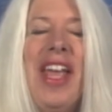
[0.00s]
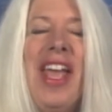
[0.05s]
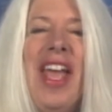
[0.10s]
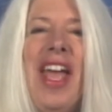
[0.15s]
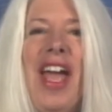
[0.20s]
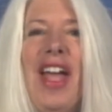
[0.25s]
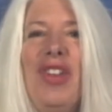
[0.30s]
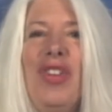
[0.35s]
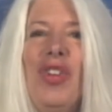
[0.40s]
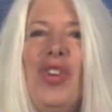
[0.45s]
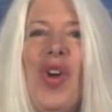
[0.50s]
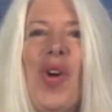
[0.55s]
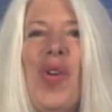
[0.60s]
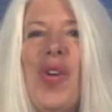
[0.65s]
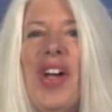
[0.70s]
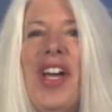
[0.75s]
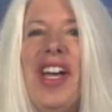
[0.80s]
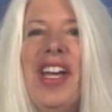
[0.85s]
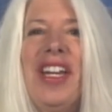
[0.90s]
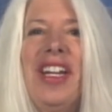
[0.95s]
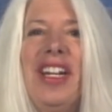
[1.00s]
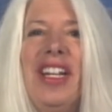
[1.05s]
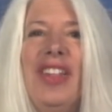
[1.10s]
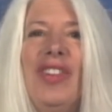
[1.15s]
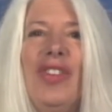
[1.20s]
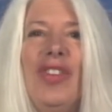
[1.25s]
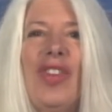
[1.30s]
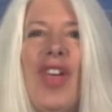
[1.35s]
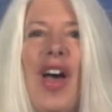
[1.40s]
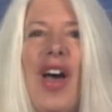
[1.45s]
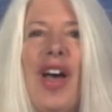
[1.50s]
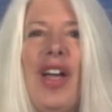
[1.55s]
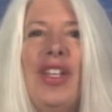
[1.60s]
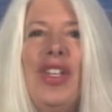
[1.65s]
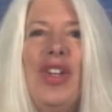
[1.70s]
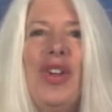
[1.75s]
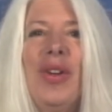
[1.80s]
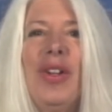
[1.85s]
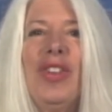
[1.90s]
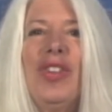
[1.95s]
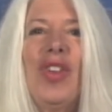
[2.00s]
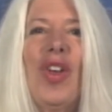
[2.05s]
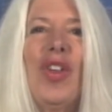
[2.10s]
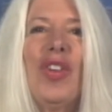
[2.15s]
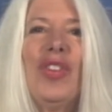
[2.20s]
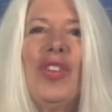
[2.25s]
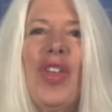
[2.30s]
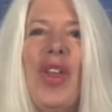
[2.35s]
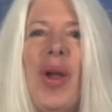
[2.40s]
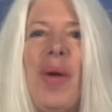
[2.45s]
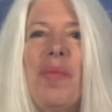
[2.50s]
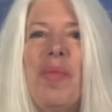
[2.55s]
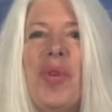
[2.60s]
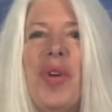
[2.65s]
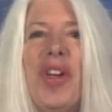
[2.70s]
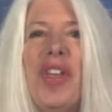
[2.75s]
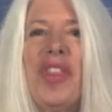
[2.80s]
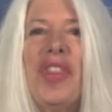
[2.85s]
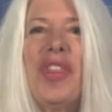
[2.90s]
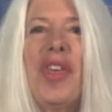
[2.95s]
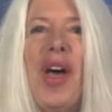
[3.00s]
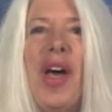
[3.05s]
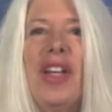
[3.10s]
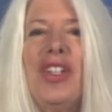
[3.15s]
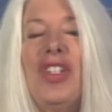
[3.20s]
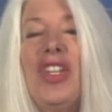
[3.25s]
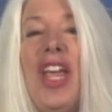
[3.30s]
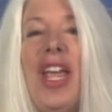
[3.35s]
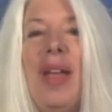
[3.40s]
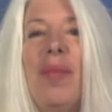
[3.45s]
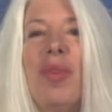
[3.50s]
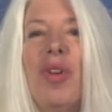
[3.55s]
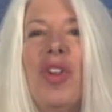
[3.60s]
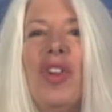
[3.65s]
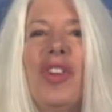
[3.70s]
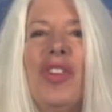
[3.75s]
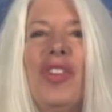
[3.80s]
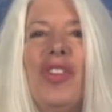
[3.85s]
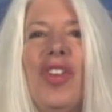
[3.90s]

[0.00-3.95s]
And you go in, and it's it's all set up with tables,